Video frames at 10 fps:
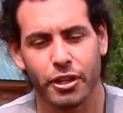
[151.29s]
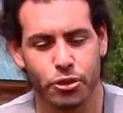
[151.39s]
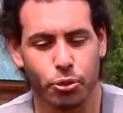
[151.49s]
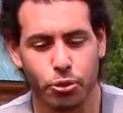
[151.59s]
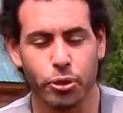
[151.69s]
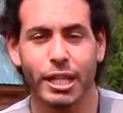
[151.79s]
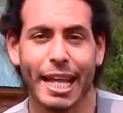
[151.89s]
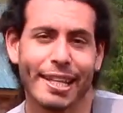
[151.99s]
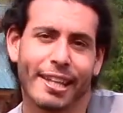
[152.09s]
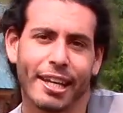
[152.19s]
So during
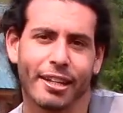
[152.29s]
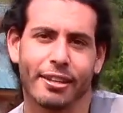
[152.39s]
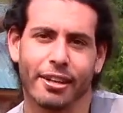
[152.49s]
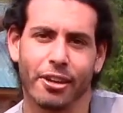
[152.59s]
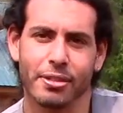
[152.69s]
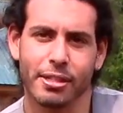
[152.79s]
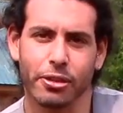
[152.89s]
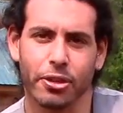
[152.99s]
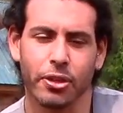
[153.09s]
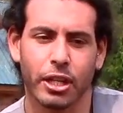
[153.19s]
that day that they're on
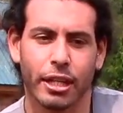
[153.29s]
zero,